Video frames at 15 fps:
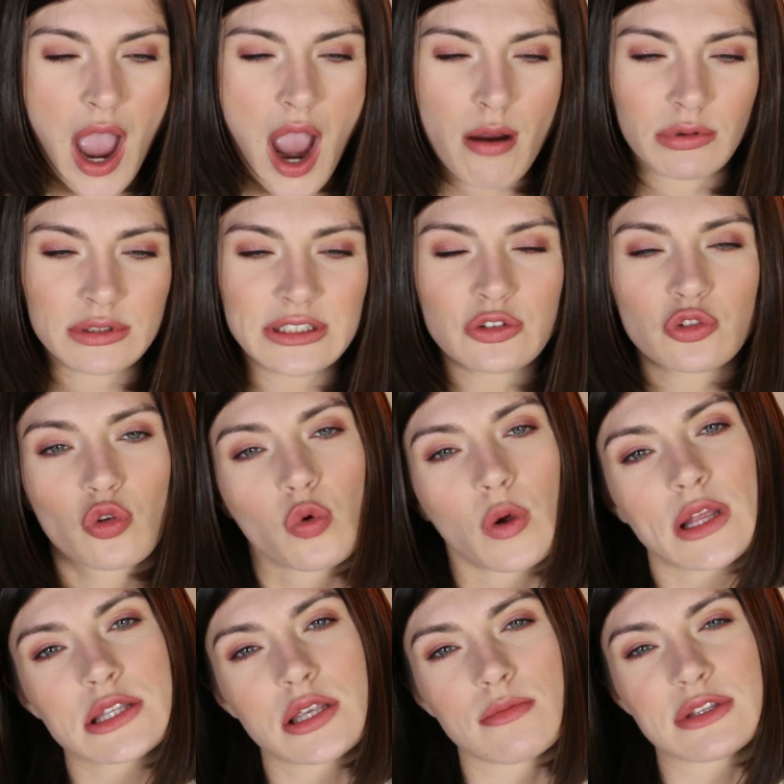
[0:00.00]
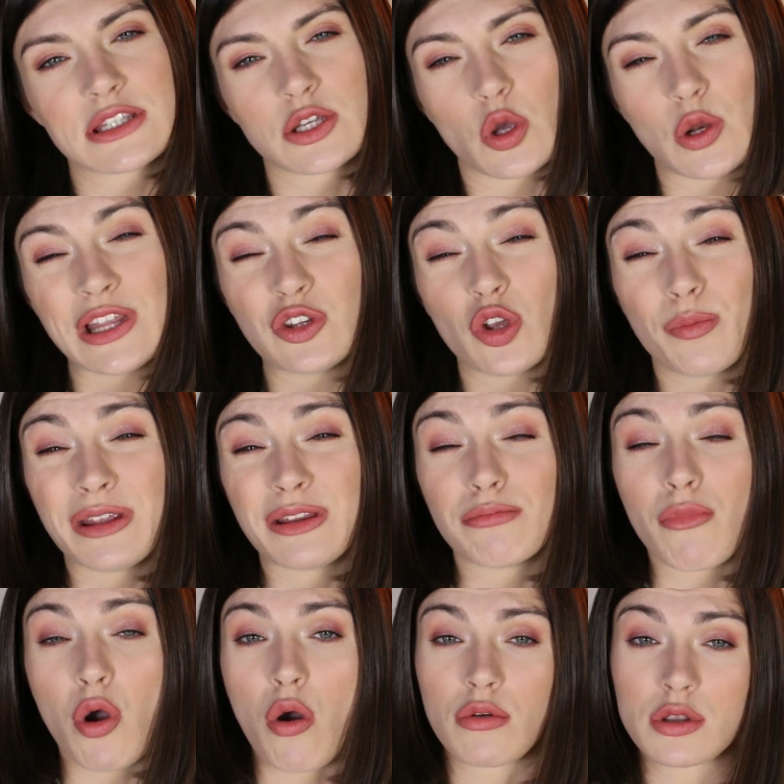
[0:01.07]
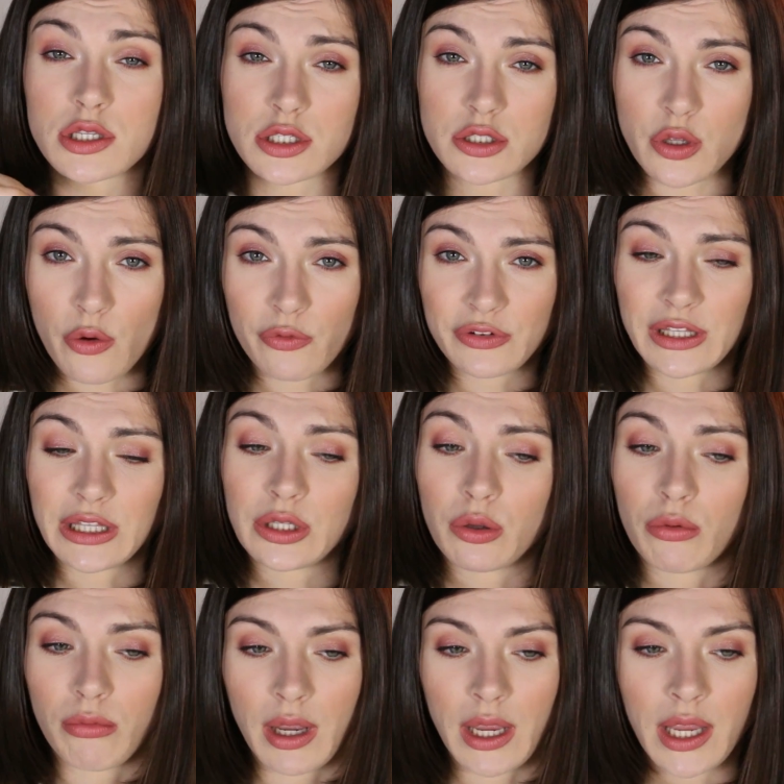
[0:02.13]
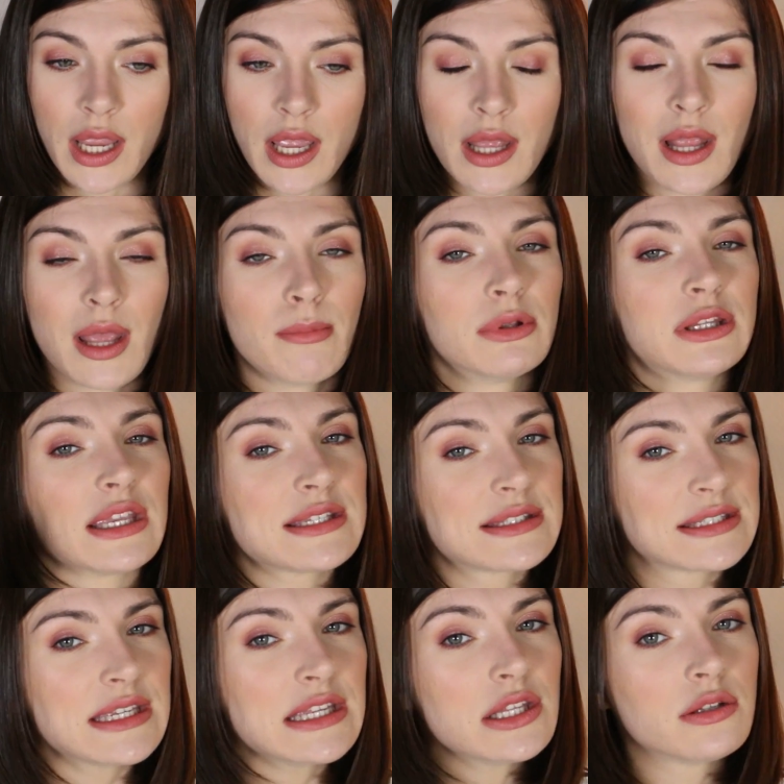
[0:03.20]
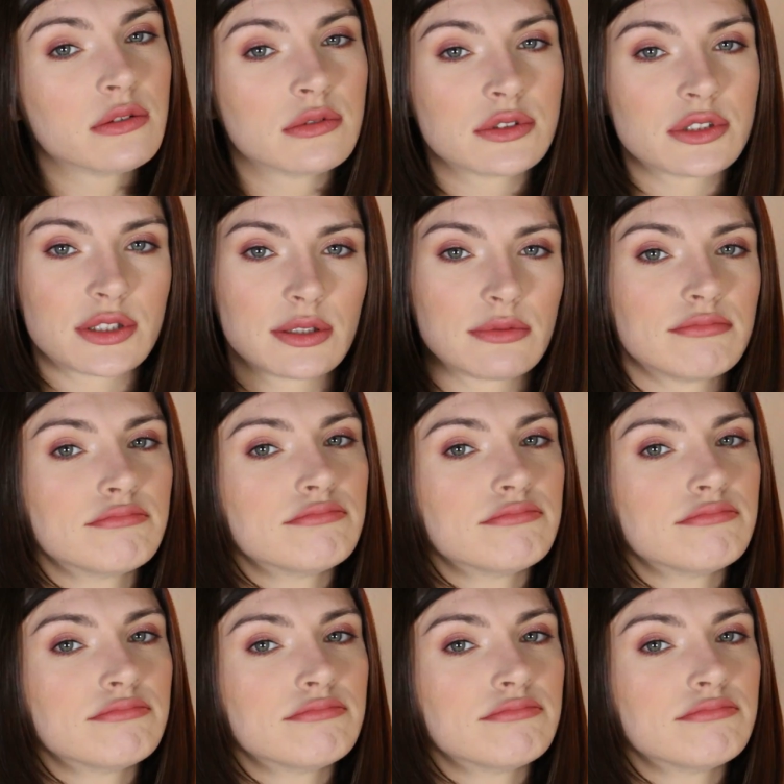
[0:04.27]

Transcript: I wanted to create something a little bit more soft in a way, but I still used